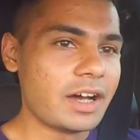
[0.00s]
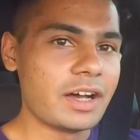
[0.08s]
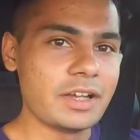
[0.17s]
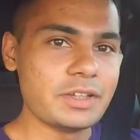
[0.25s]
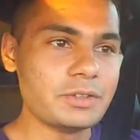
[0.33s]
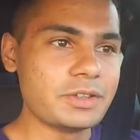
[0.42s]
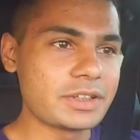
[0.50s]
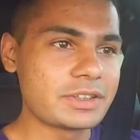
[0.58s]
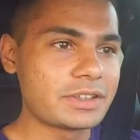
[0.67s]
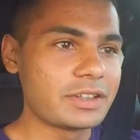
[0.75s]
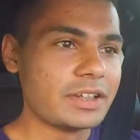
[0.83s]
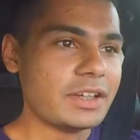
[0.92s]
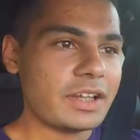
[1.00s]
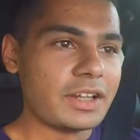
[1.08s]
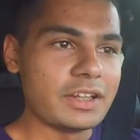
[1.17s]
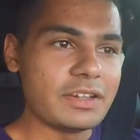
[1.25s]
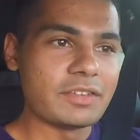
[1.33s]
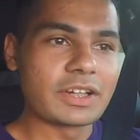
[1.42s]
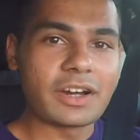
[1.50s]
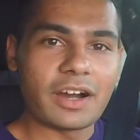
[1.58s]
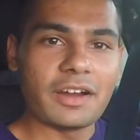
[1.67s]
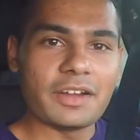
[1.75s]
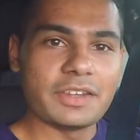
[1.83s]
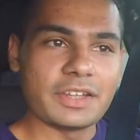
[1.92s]
Uh, you just leave the
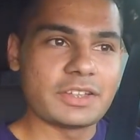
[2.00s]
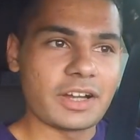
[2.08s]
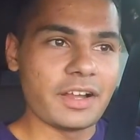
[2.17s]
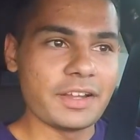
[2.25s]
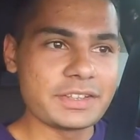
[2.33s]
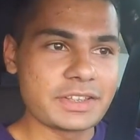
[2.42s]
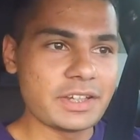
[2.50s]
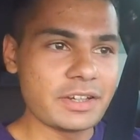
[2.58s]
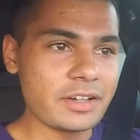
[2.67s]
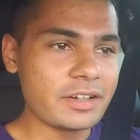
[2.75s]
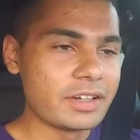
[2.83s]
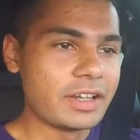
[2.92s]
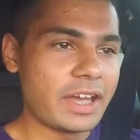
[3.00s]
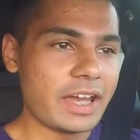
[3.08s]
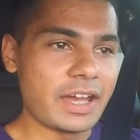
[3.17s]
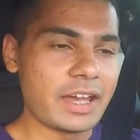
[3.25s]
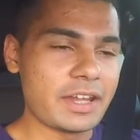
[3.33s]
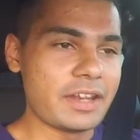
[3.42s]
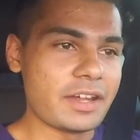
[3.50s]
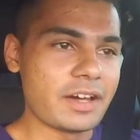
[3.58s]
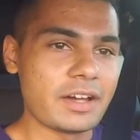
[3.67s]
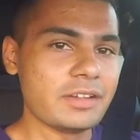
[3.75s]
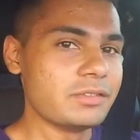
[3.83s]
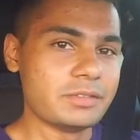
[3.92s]
car in the tallest gear and
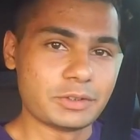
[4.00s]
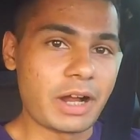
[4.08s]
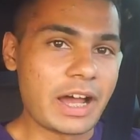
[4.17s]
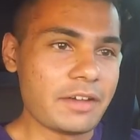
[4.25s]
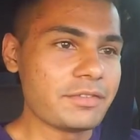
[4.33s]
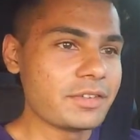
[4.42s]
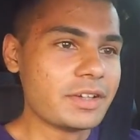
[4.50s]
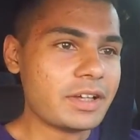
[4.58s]
uh, drive.